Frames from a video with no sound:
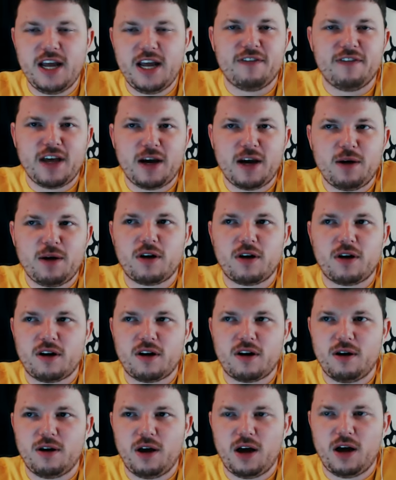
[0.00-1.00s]
yeah, if they
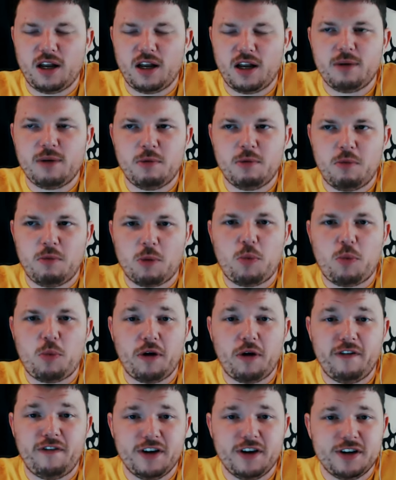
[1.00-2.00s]
were a little bit more
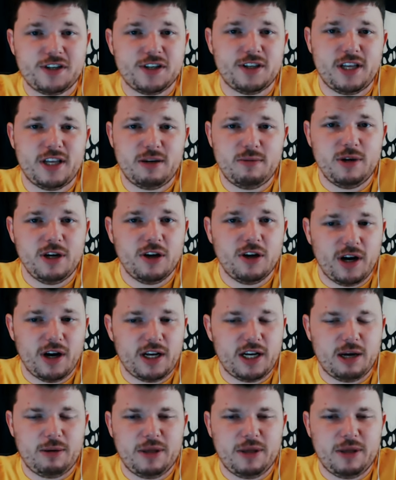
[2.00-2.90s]
point efficient, they'd be great.